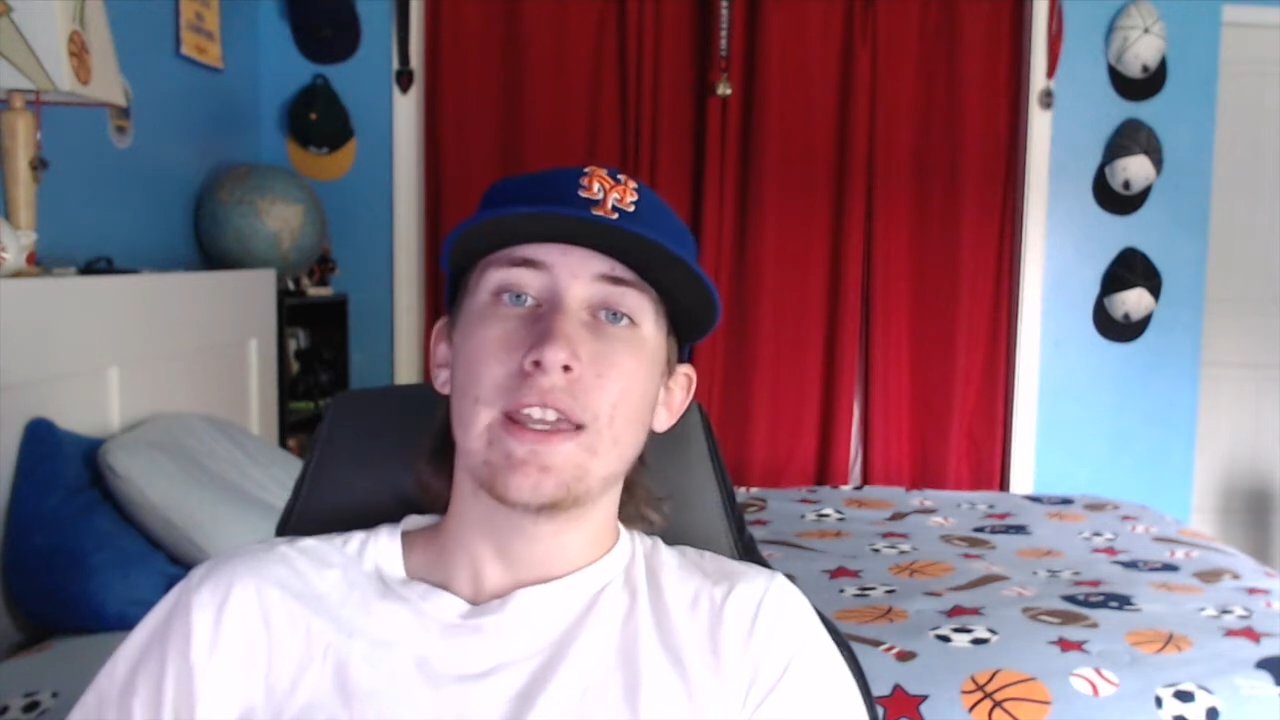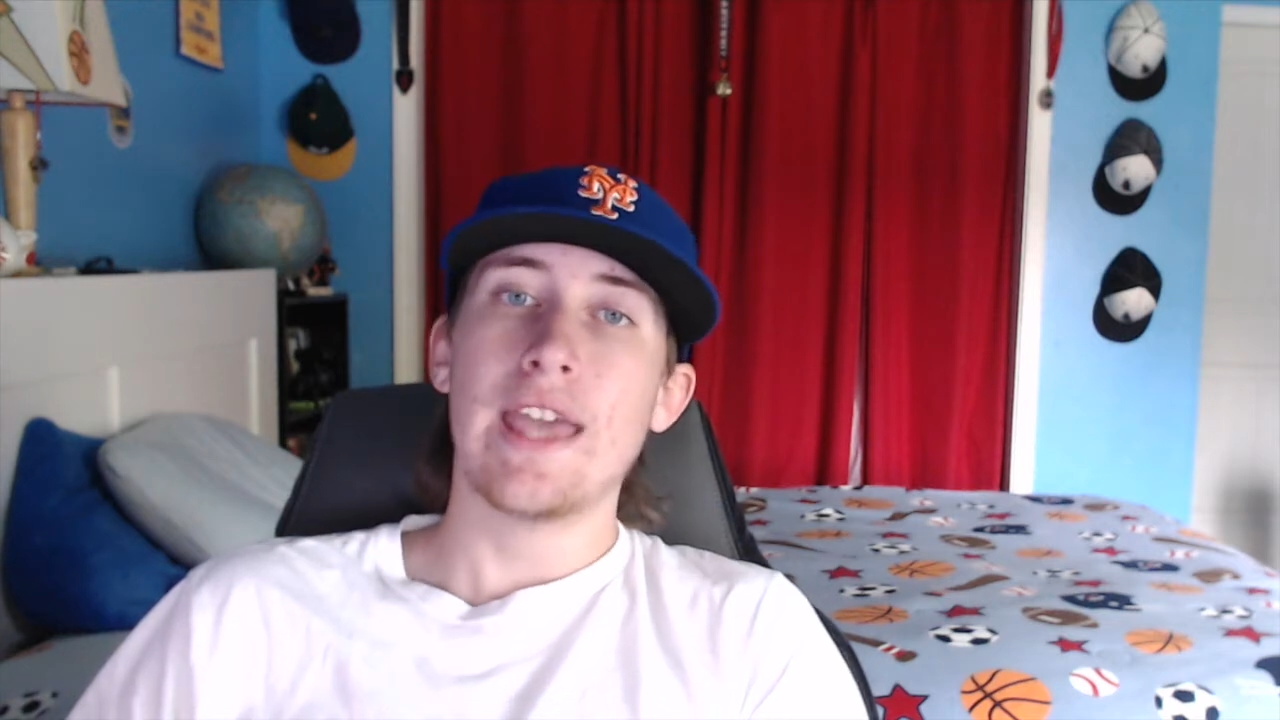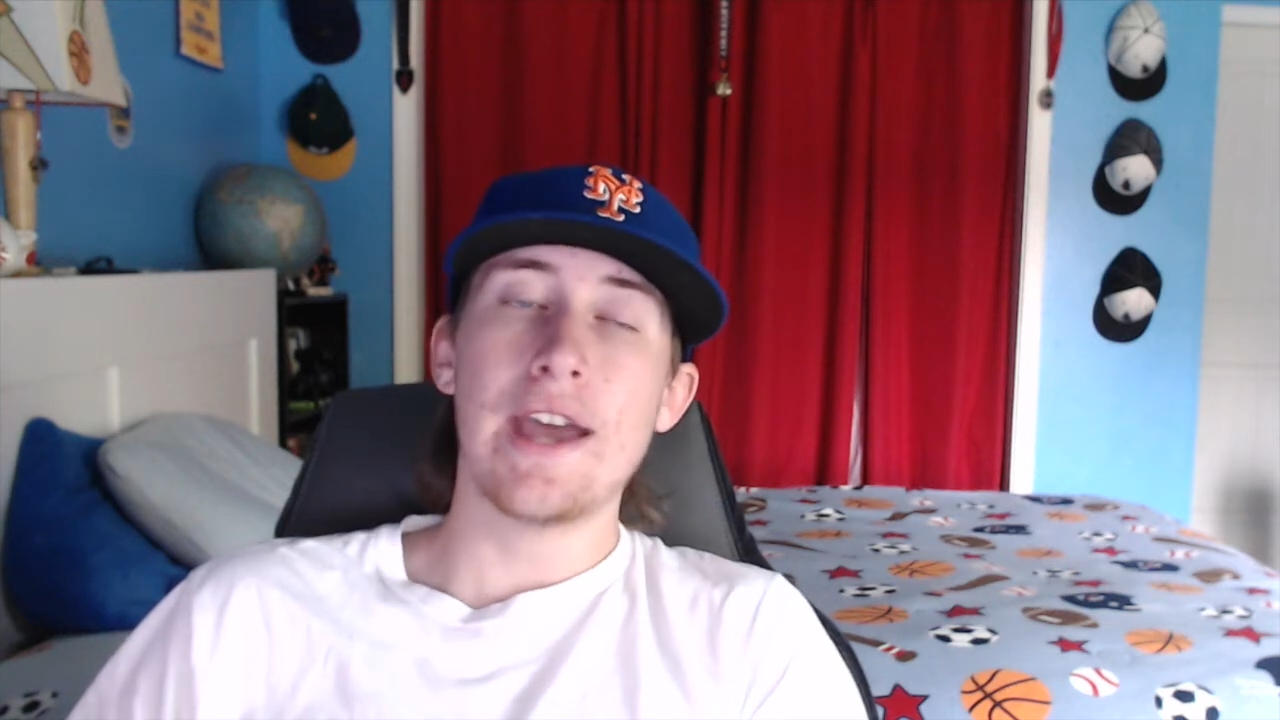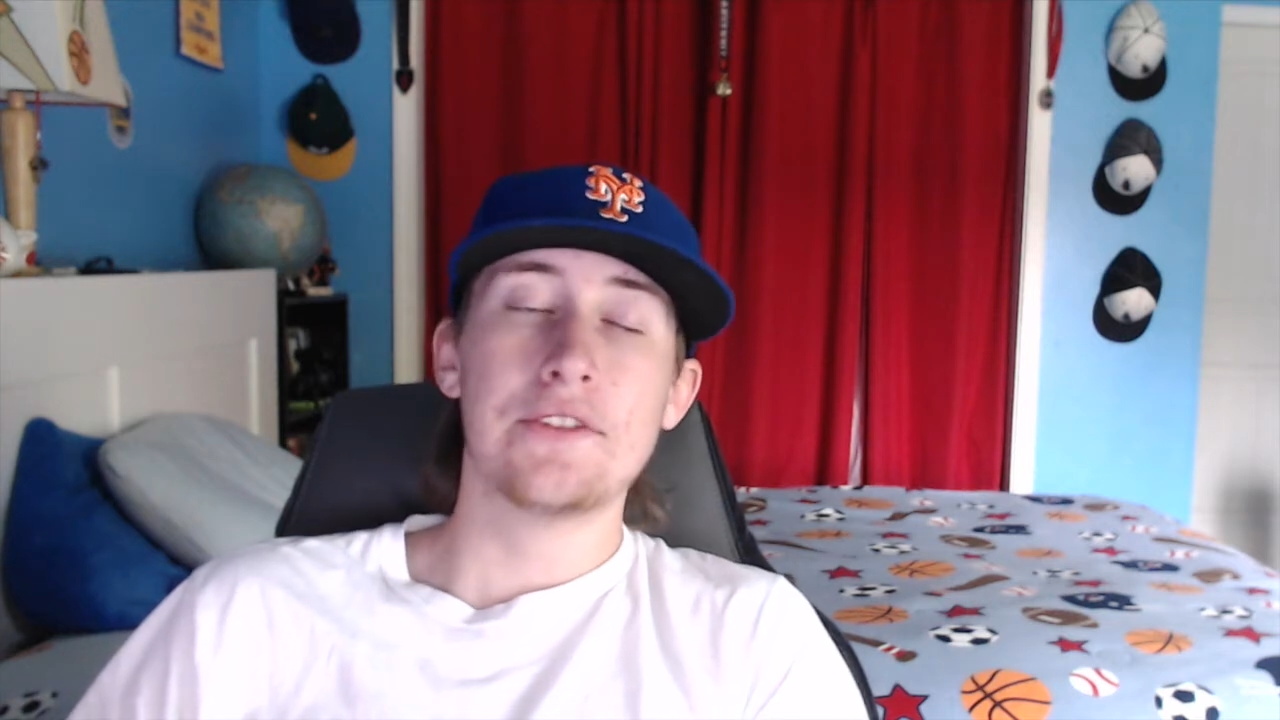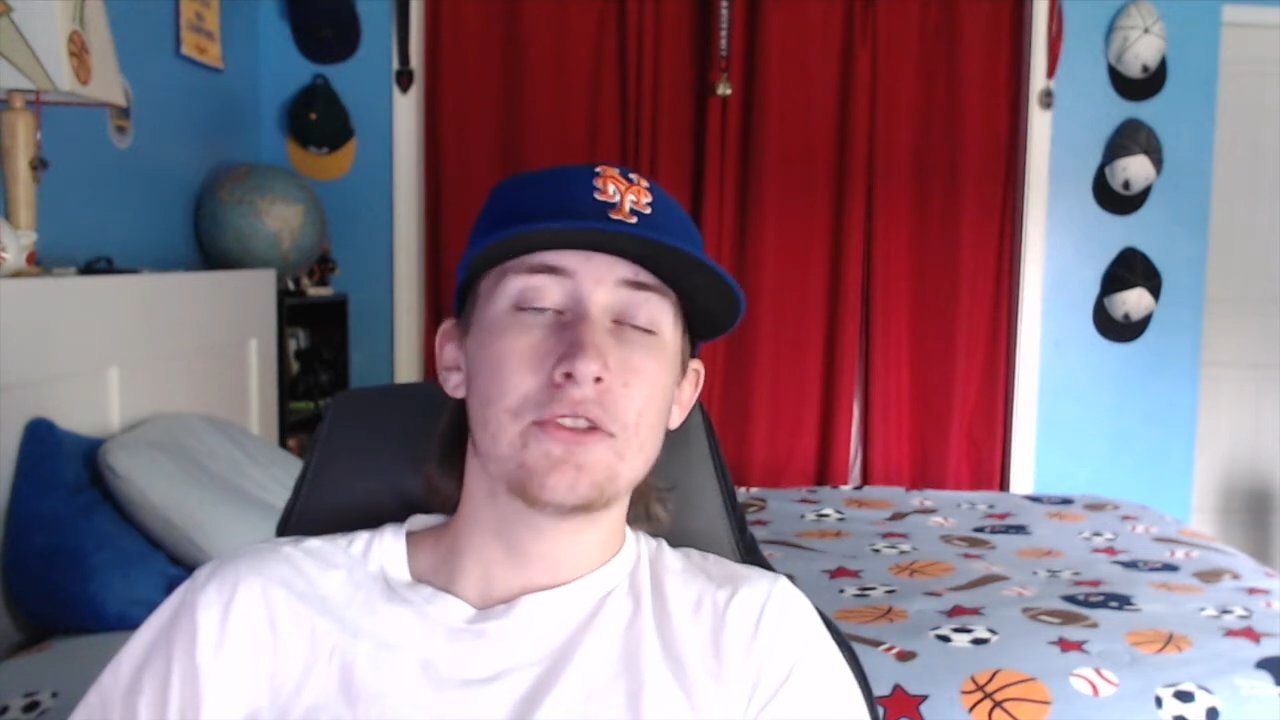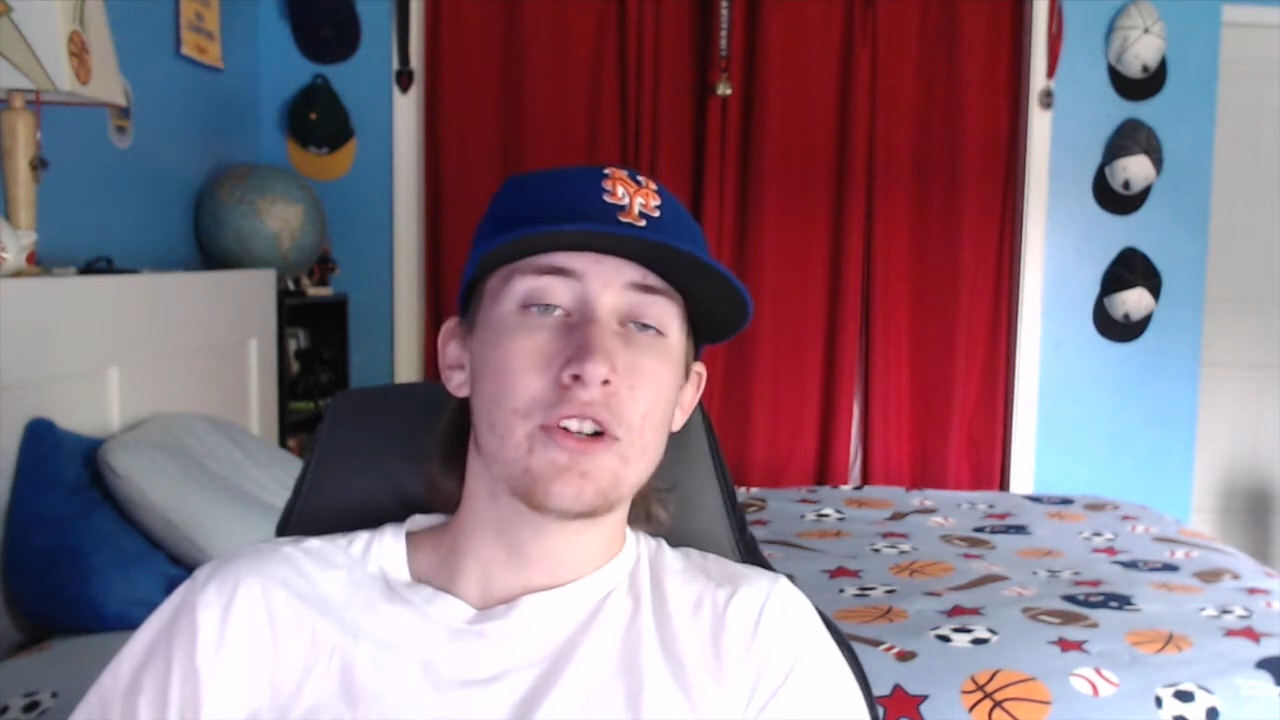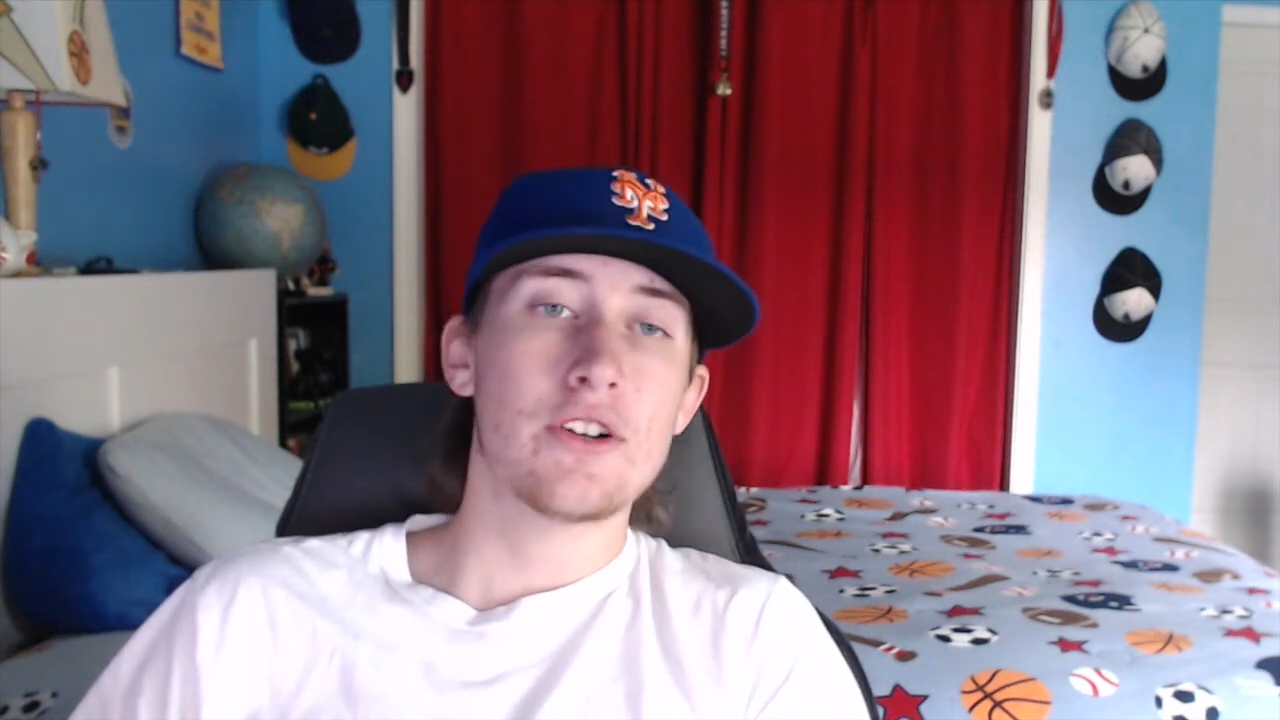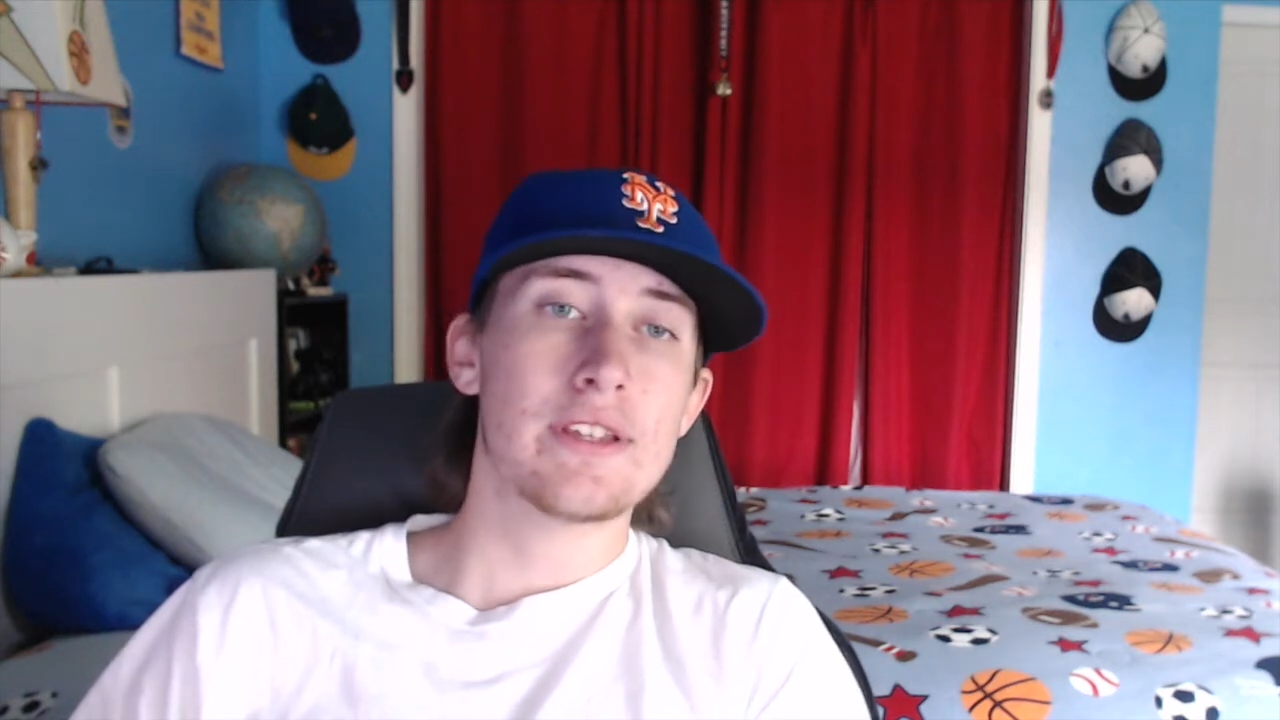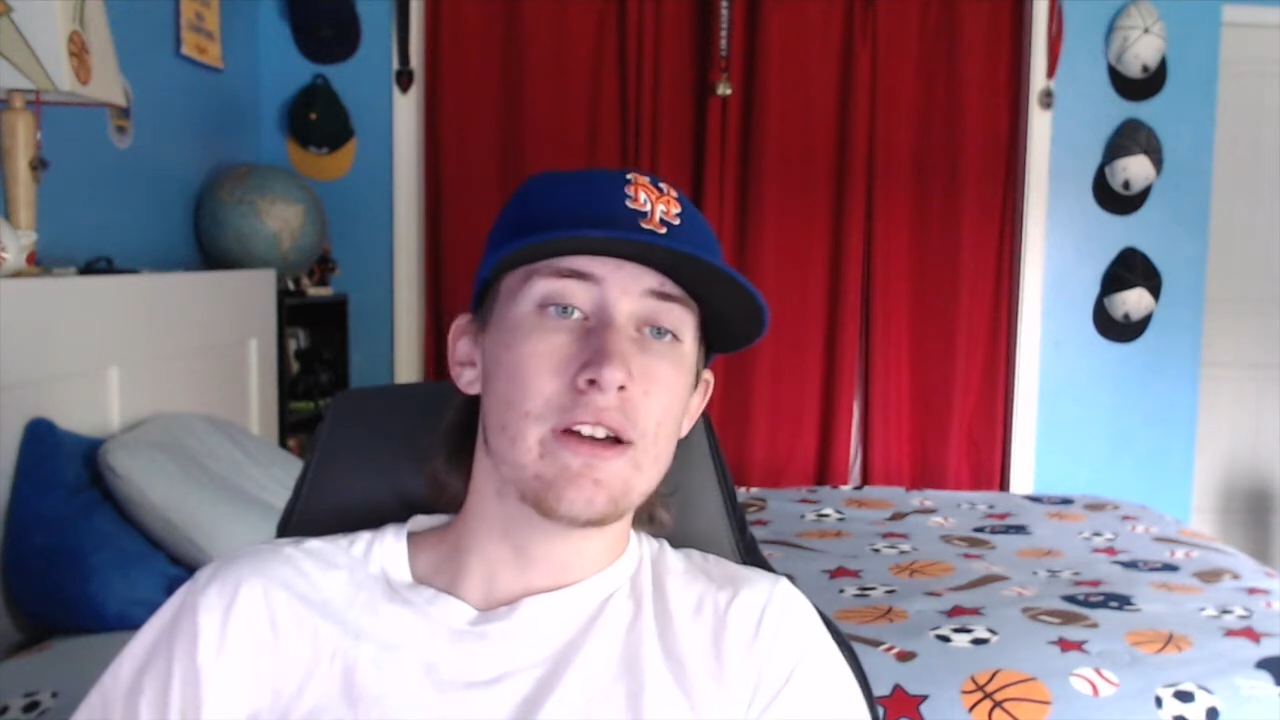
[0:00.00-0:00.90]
Castro turns